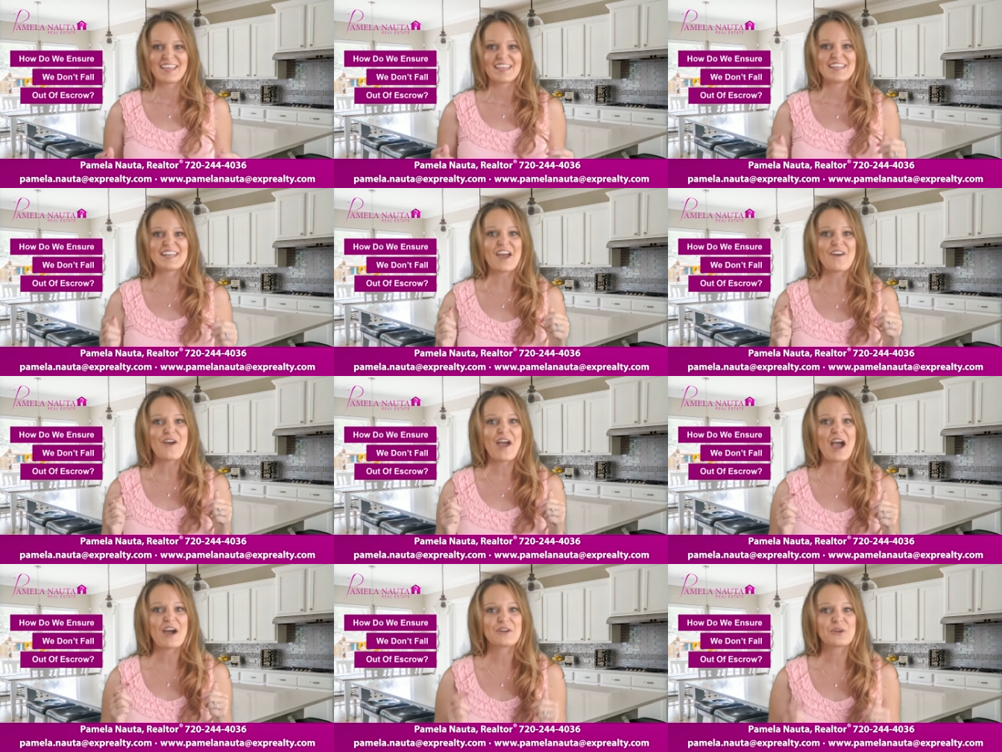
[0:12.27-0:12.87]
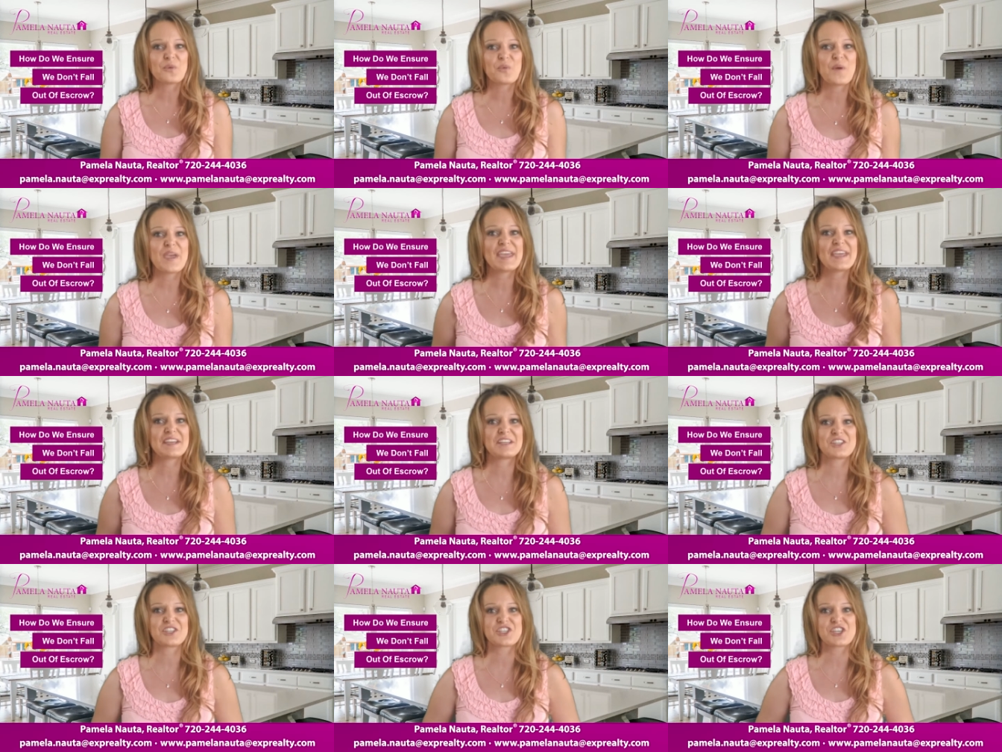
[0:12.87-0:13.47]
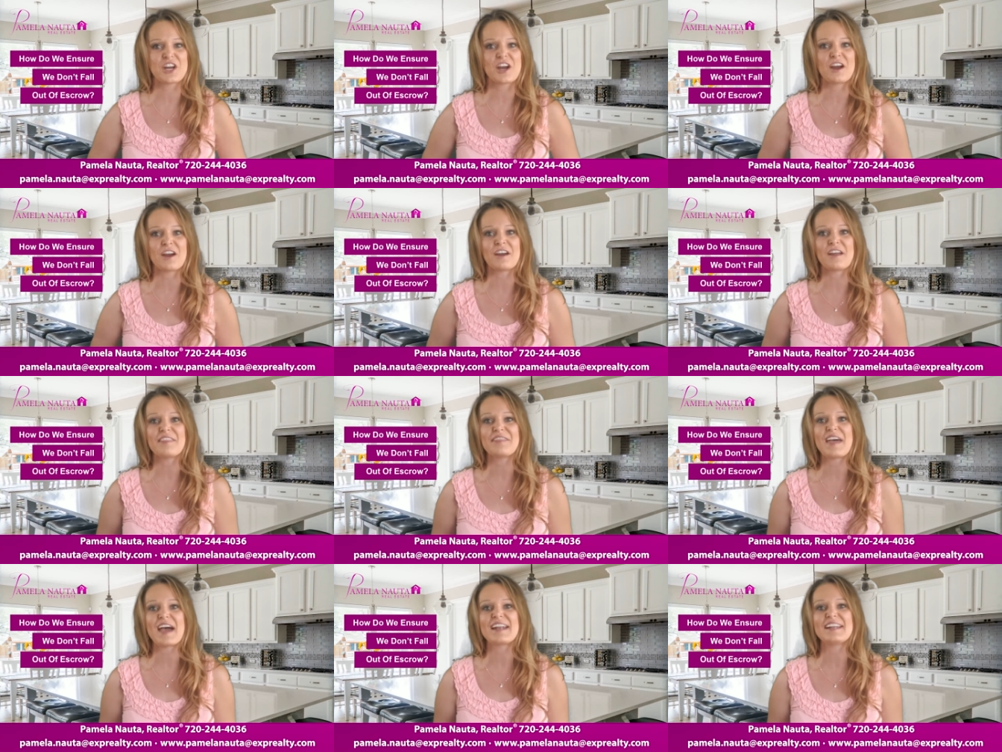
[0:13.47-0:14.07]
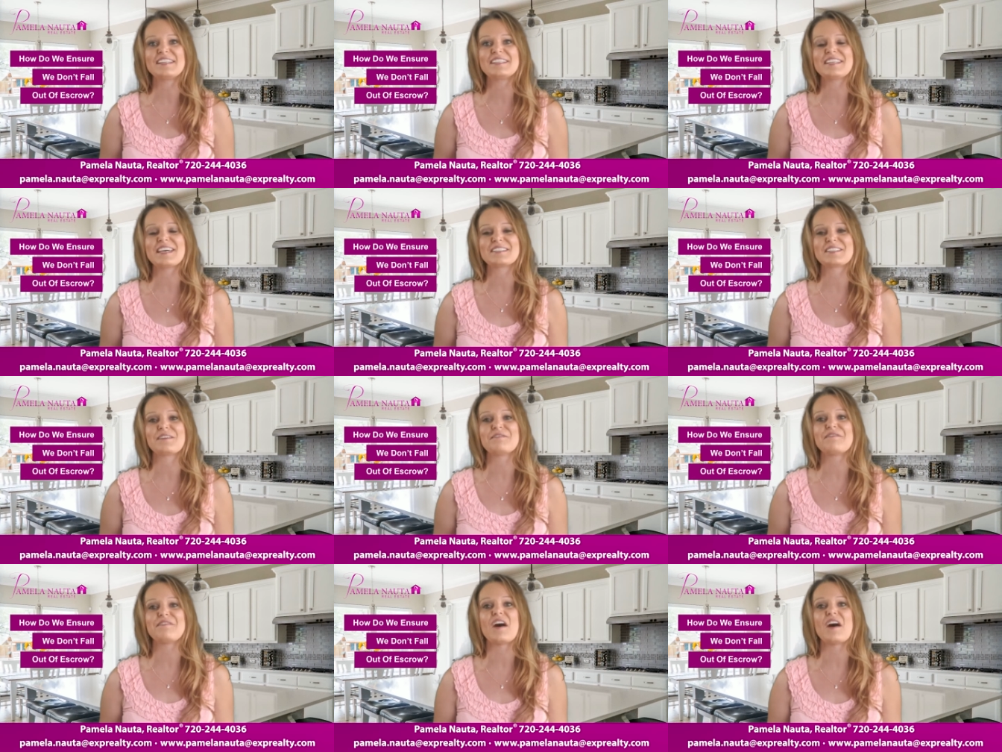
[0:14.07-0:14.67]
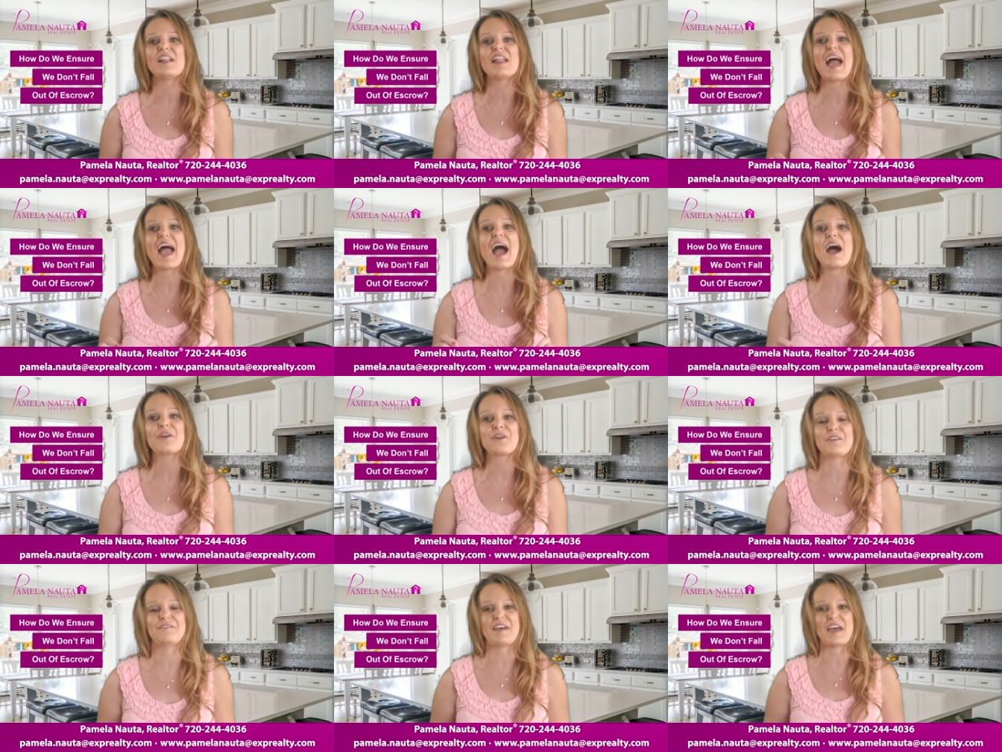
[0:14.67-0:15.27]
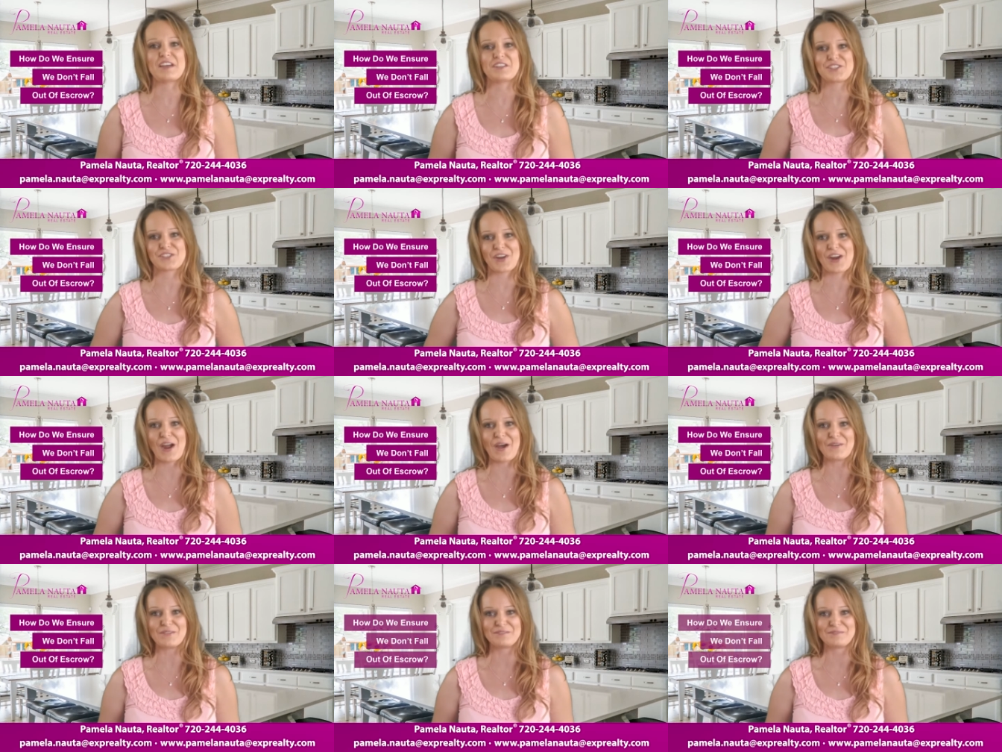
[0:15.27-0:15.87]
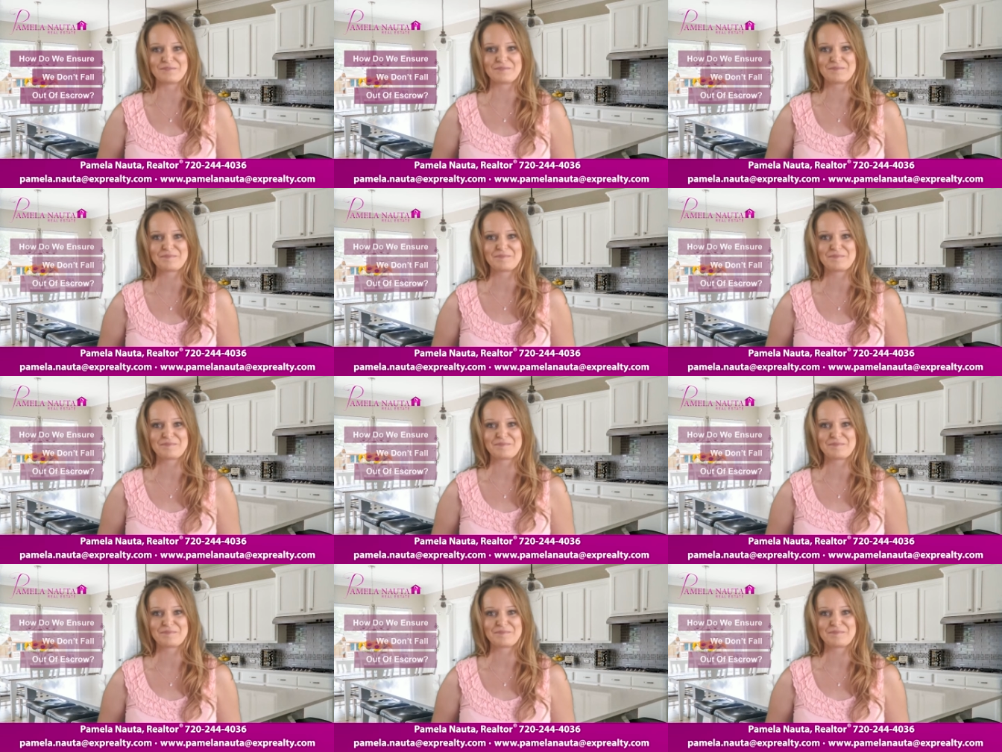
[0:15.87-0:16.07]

Now, how do we ensure that it doesn't fall out of escrow?